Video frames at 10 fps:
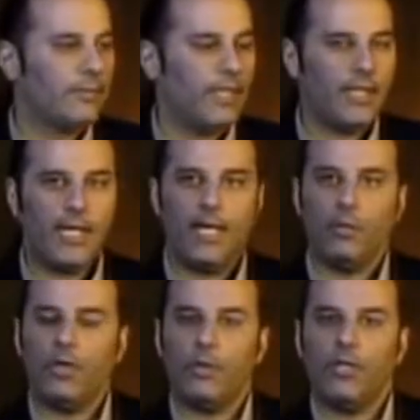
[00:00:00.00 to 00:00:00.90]
And
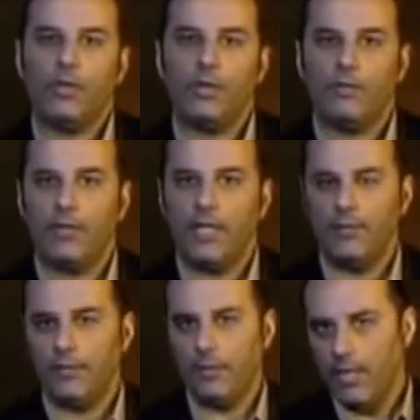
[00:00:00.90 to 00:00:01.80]
again, where do we turn for the
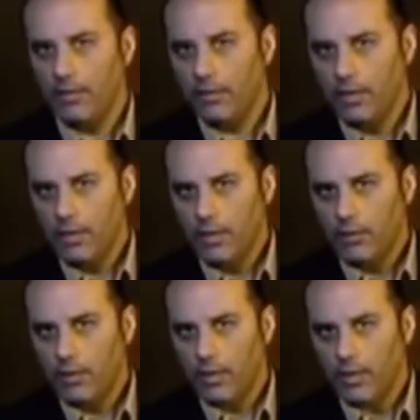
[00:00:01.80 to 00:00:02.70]
information
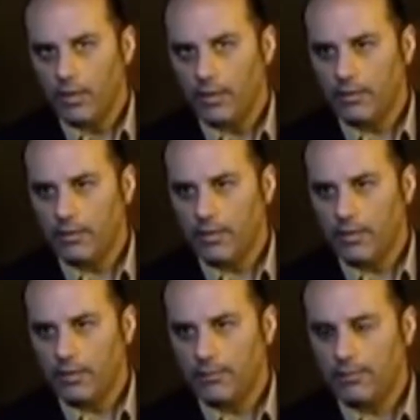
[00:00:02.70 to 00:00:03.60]
regarding this
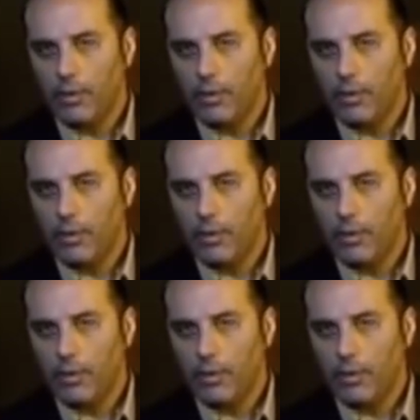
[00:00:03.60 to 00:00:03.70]
uh,